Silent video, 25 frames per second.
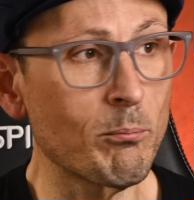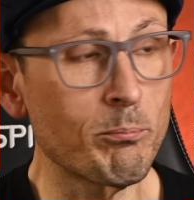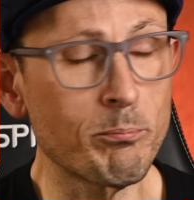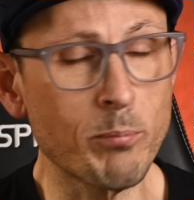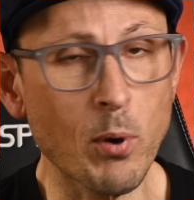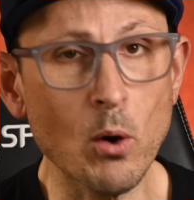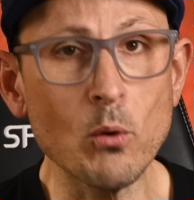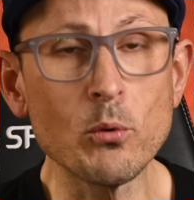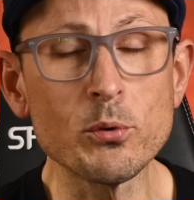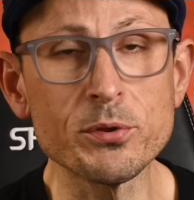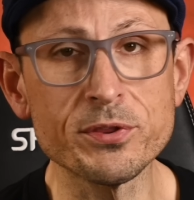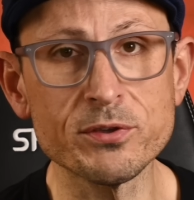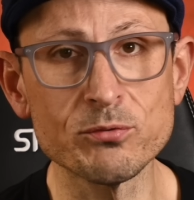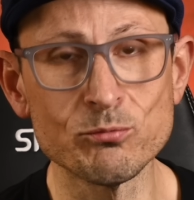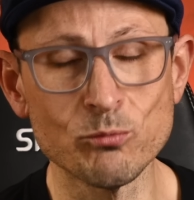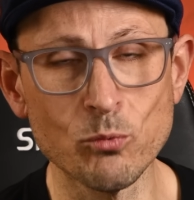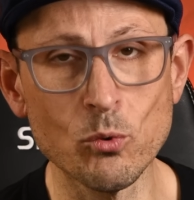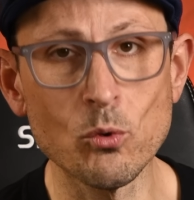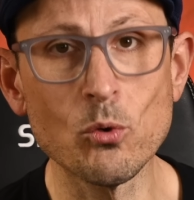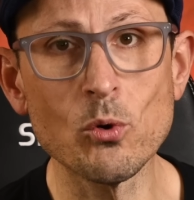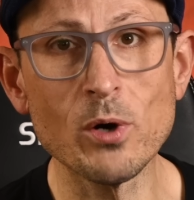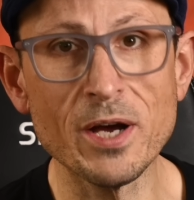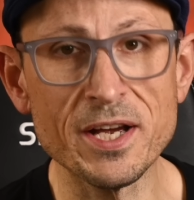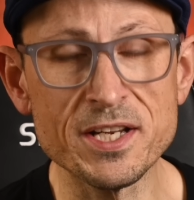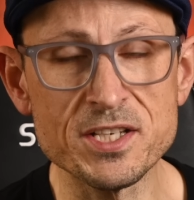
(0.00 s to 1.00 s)
both
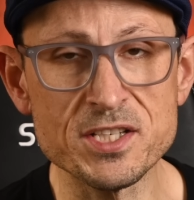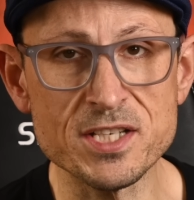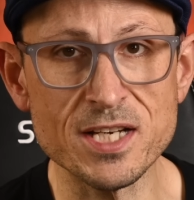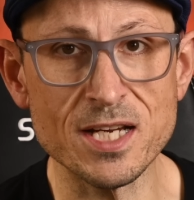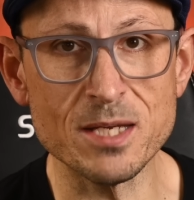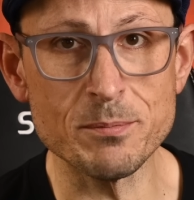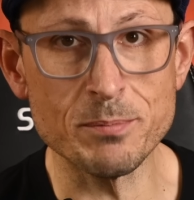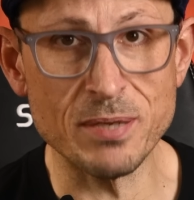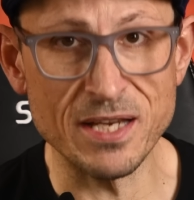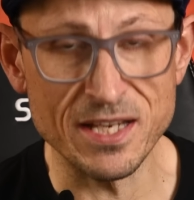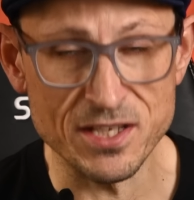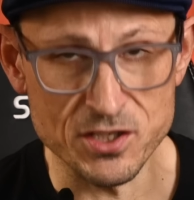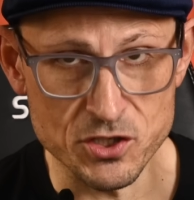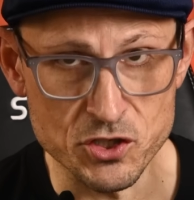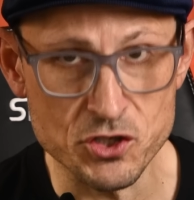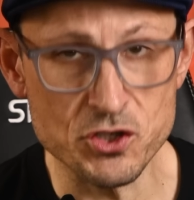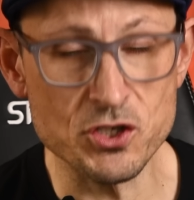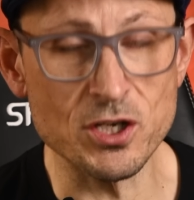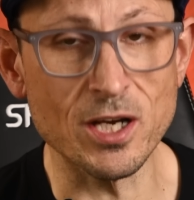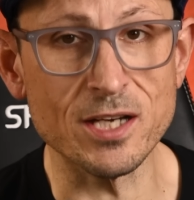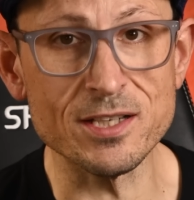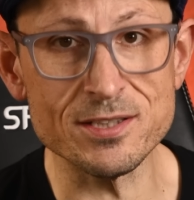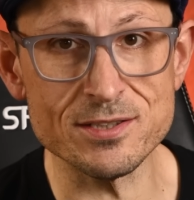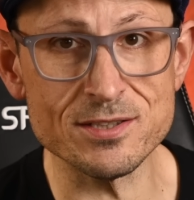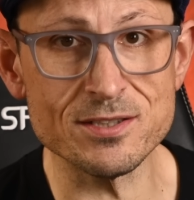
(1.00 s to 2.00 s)
raw and JPEG
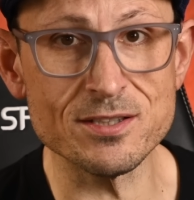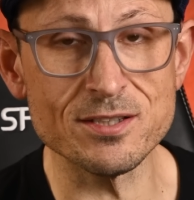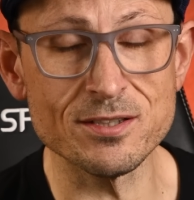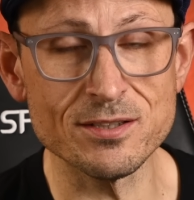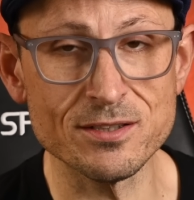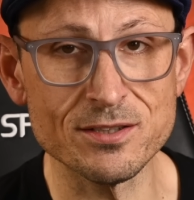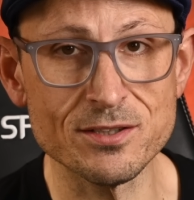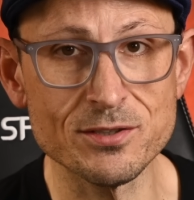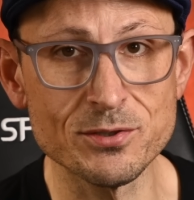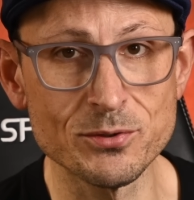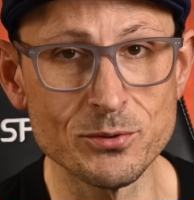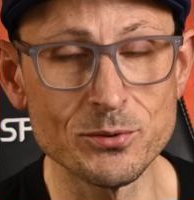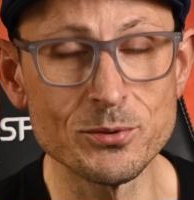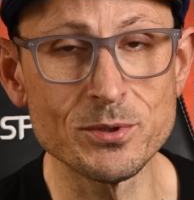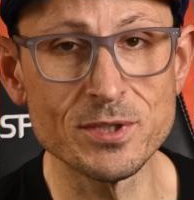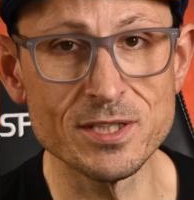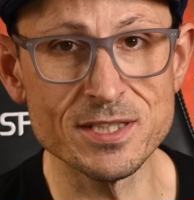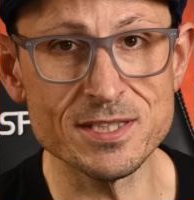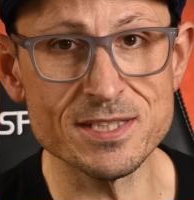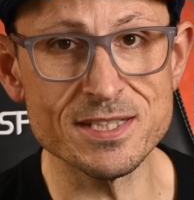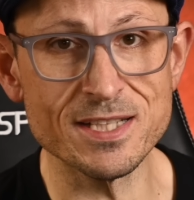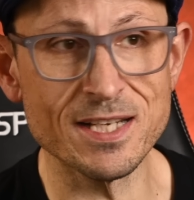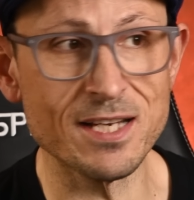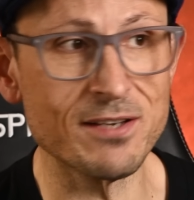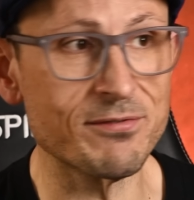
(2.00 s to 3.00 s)
just to the
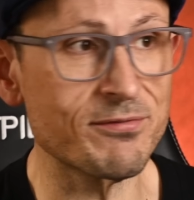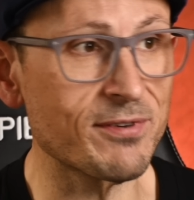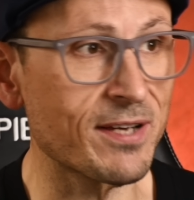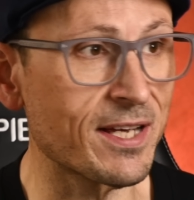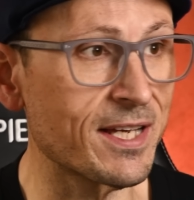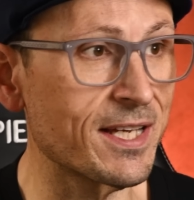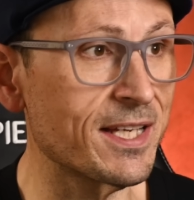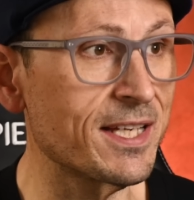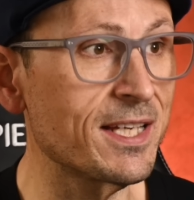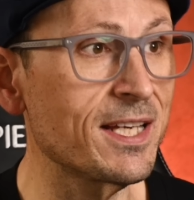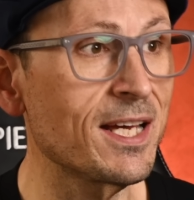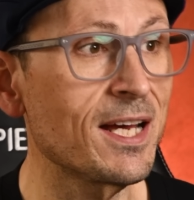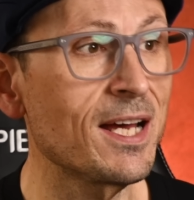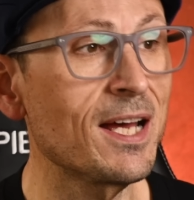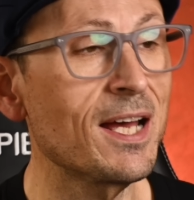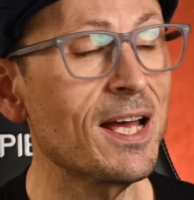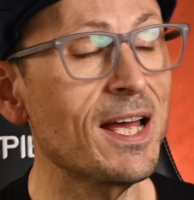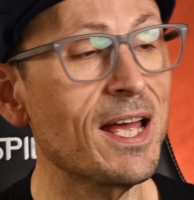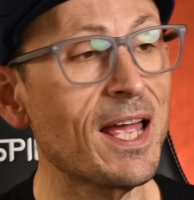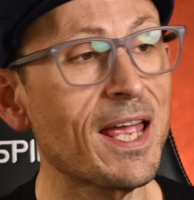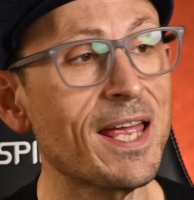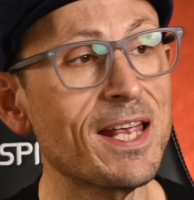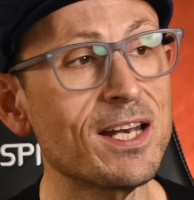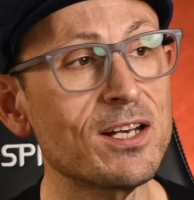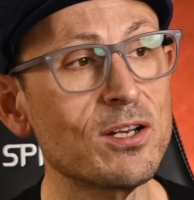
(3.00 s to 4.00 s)
CFA,
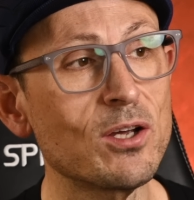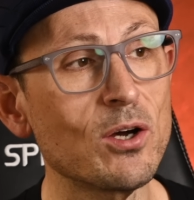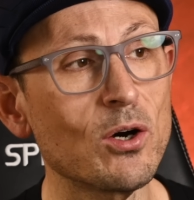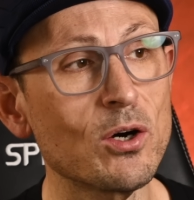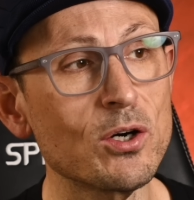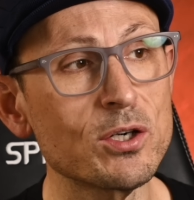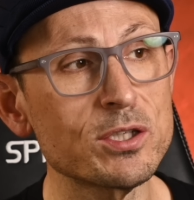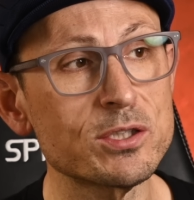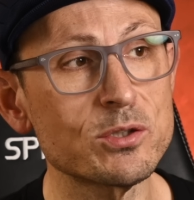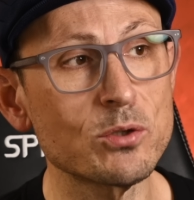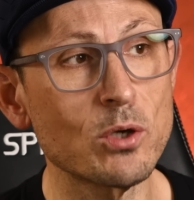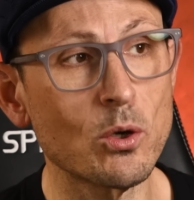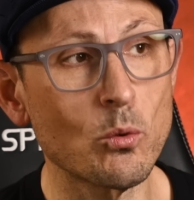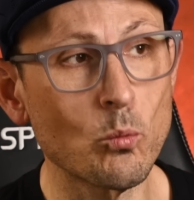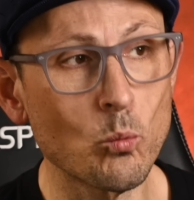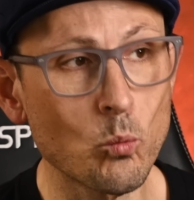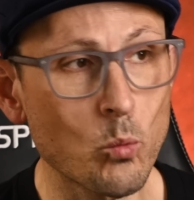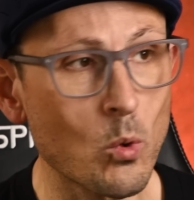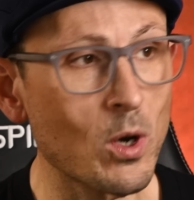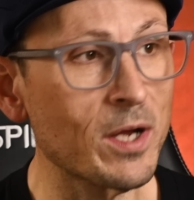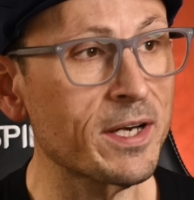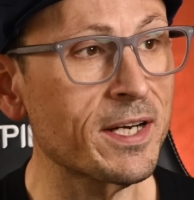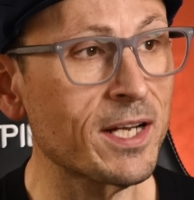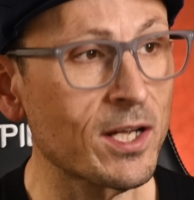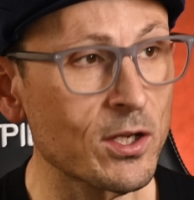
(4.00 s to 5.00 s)
it got
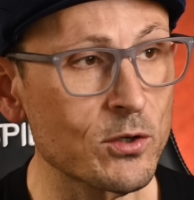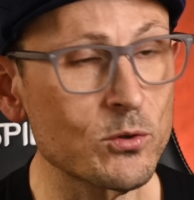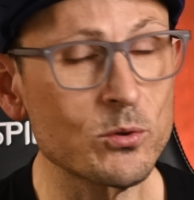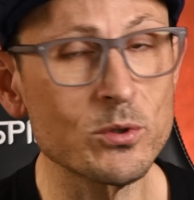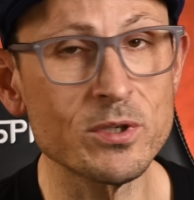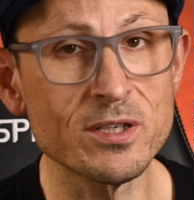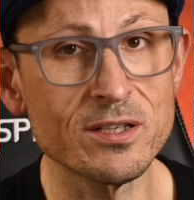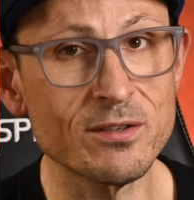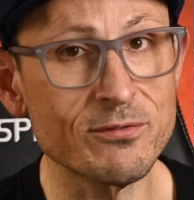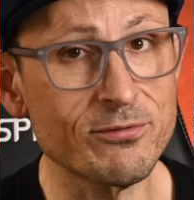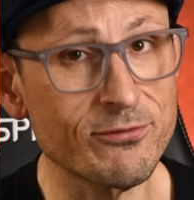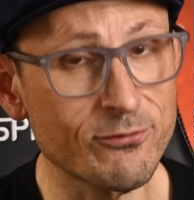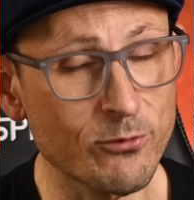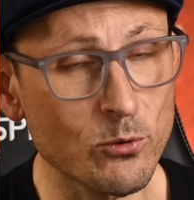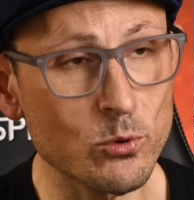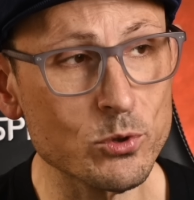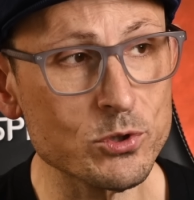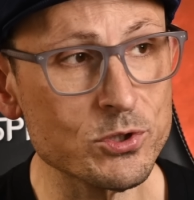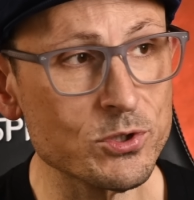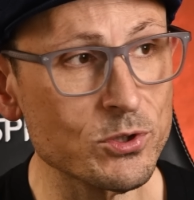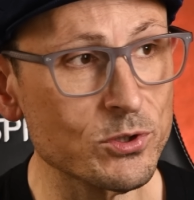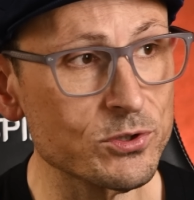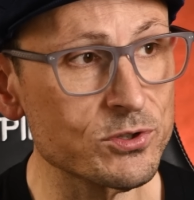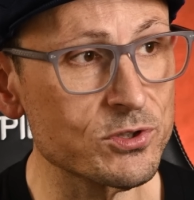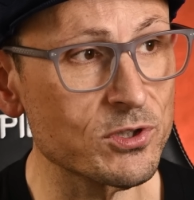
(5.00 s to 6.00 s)
104
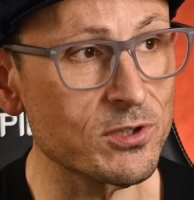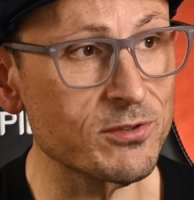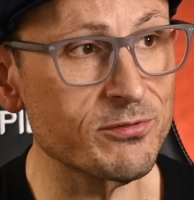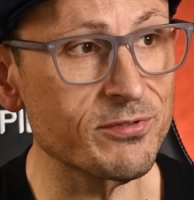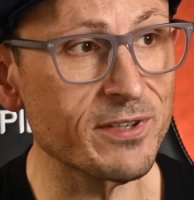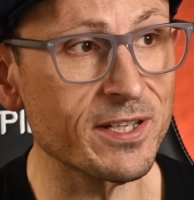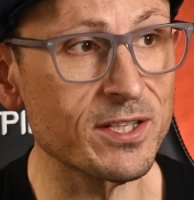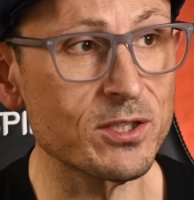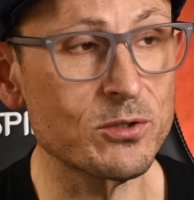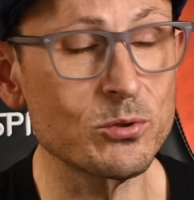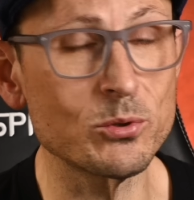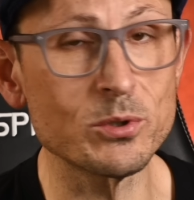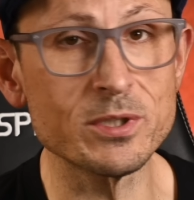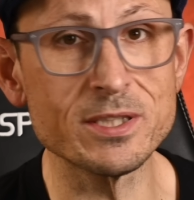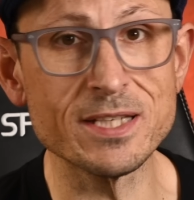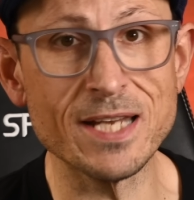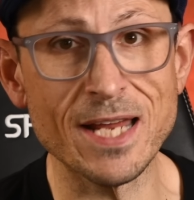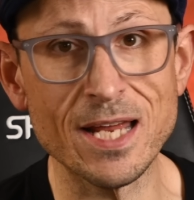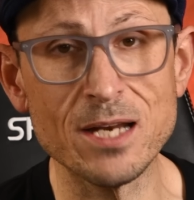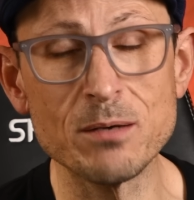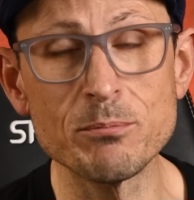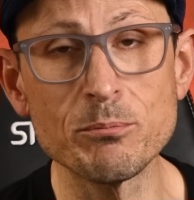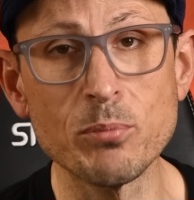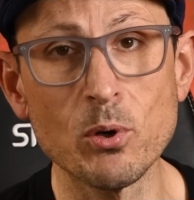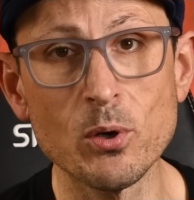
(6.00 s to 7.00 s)
shots off and took
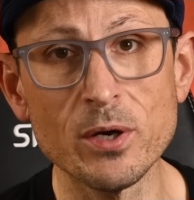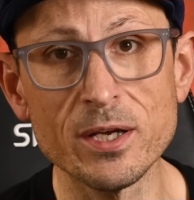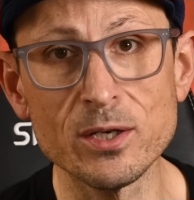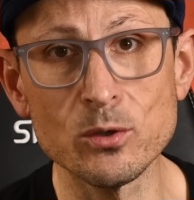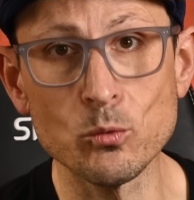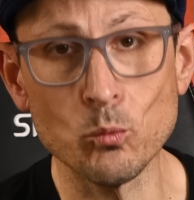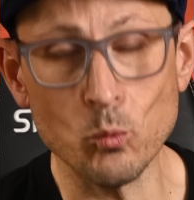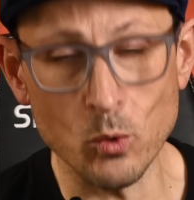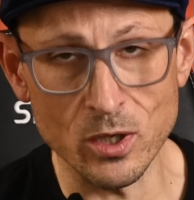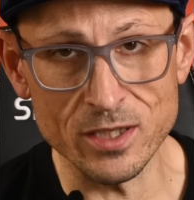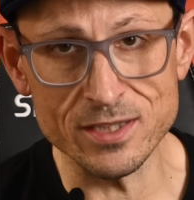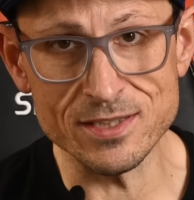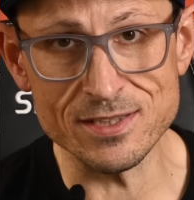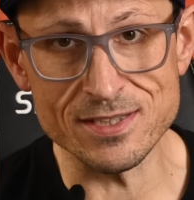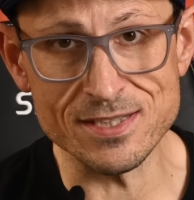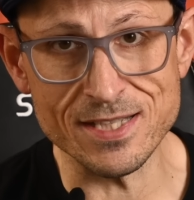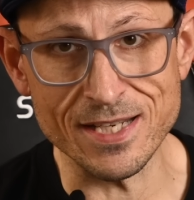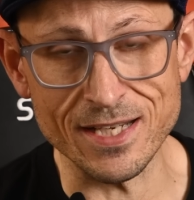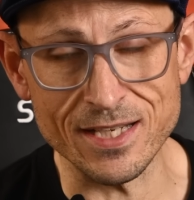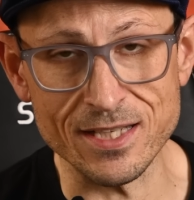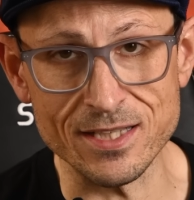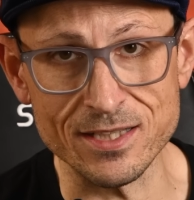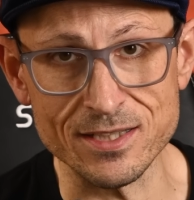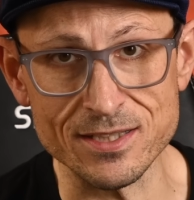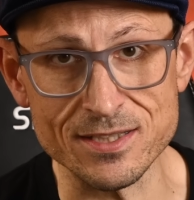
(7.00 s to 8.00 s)
10.1
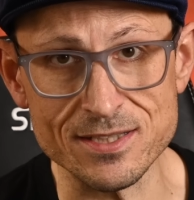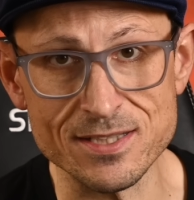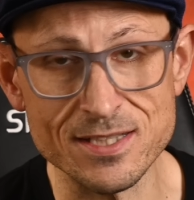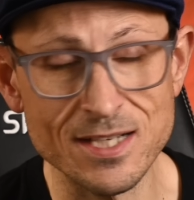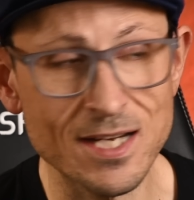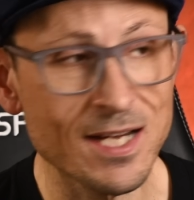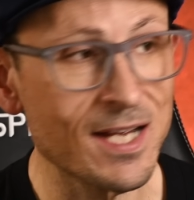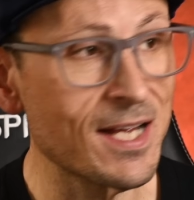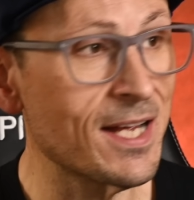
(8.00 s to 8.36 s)
seconds.